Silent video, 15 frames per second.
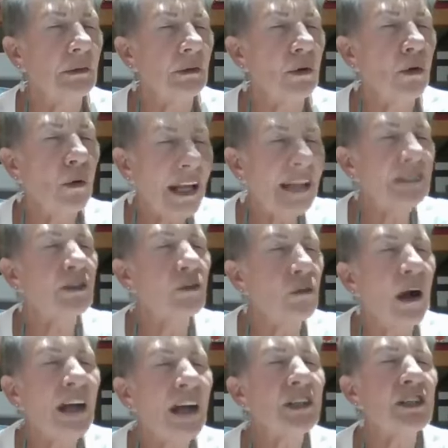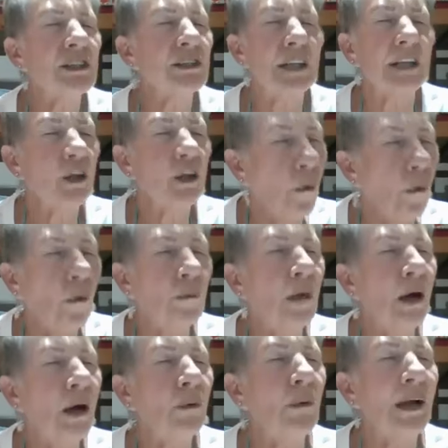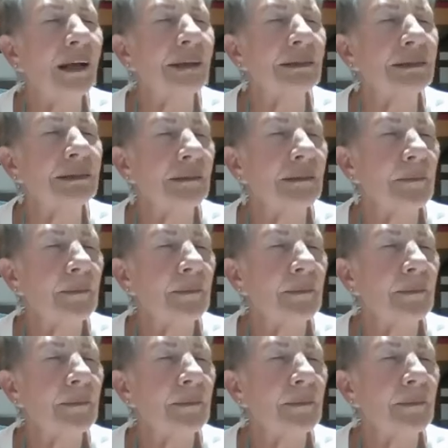who is righteous in all my ways.